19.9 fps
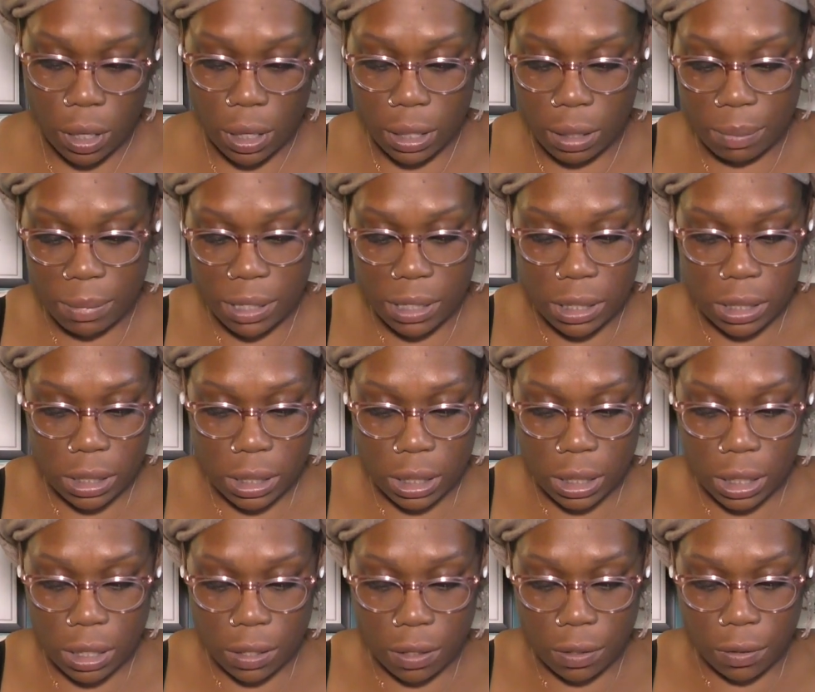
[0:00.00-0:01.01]
let me see
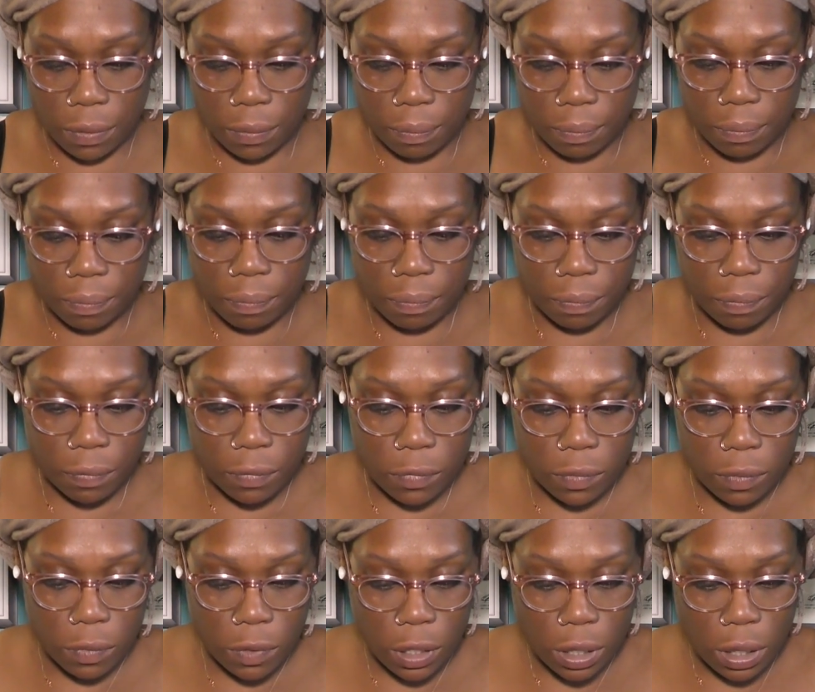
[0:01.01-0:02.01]
here.
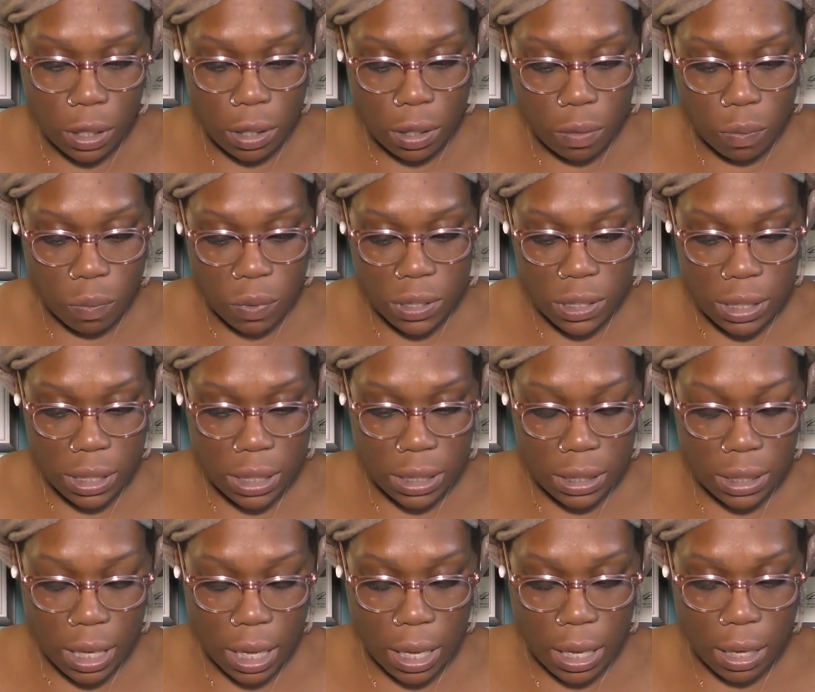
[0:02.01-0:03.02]
What's
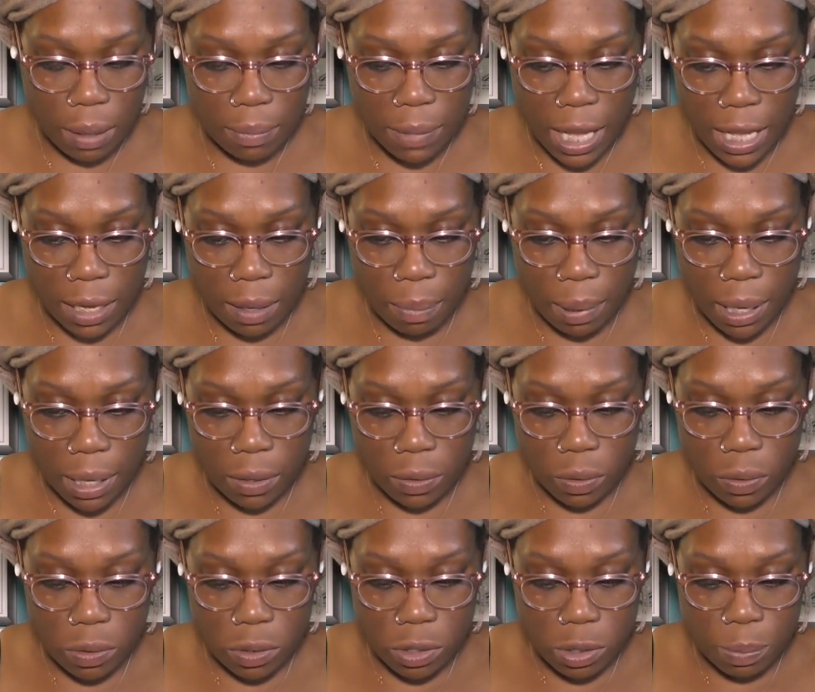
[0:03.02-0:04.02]
this um, Knight of
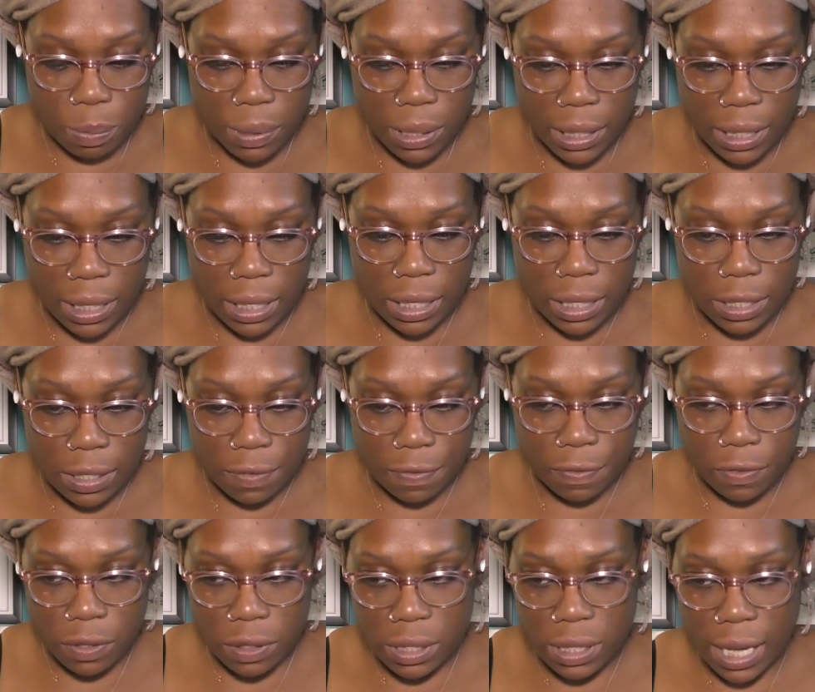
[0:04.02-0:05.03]
Pentacles, please,
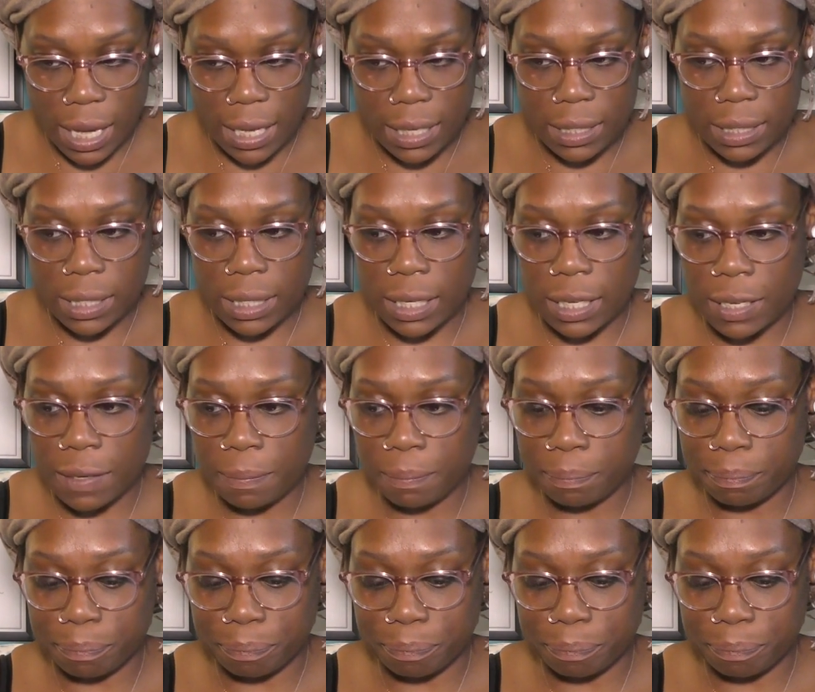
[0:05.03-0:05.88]
for Sassy?